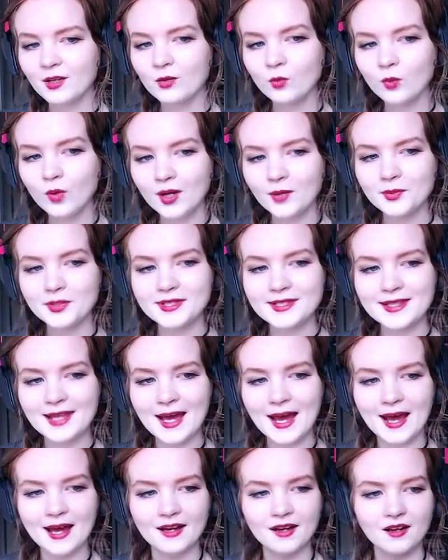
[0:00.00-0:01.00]
Like, what was
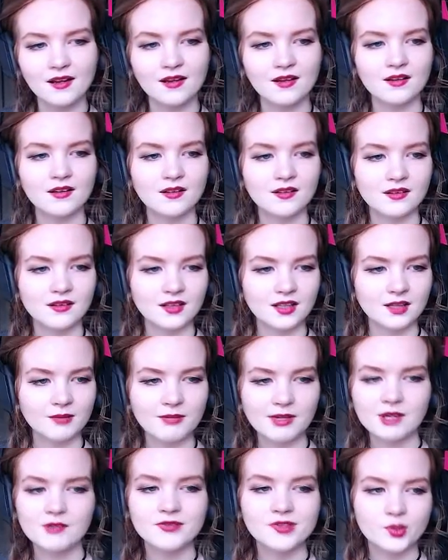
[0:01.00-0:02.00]
that? I
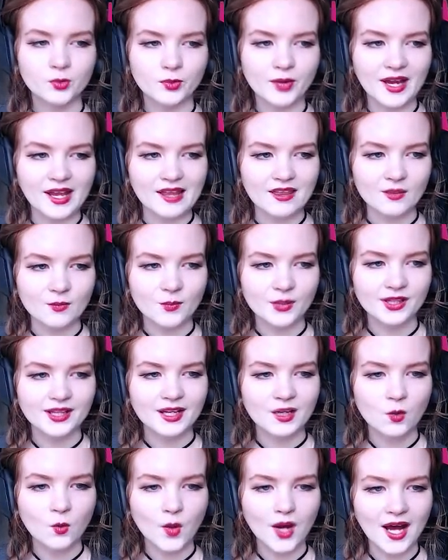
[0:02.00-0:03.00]
mean, it was a wraith, but
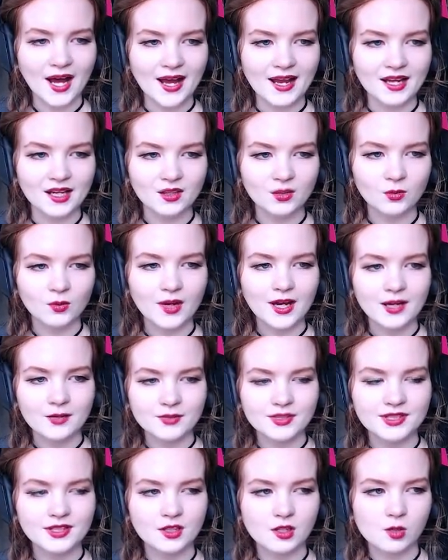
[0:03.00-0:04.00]
like, why? Why
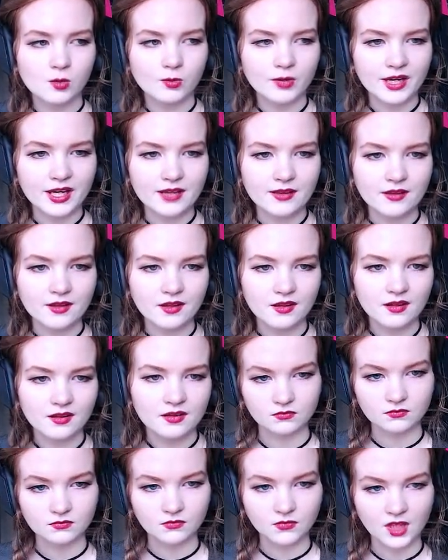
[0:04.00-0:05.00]
was there a wraith?
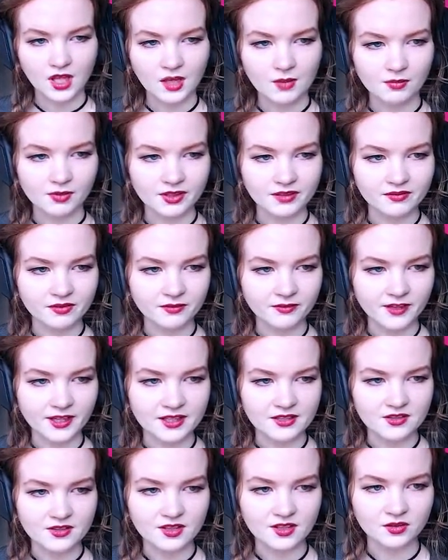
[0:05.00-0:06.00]
Can't believe the
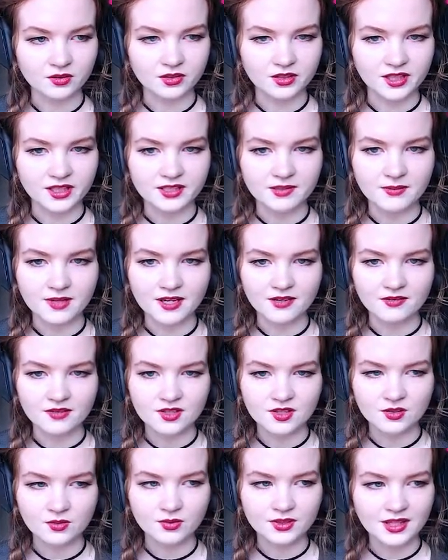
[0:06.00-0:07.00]
Fighters Guild locked me
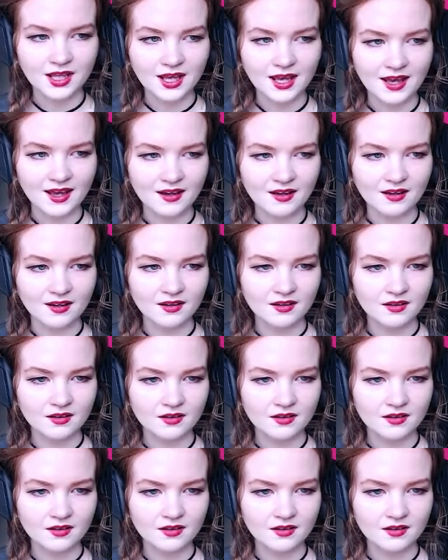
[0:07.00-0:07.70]
out too, what the heck?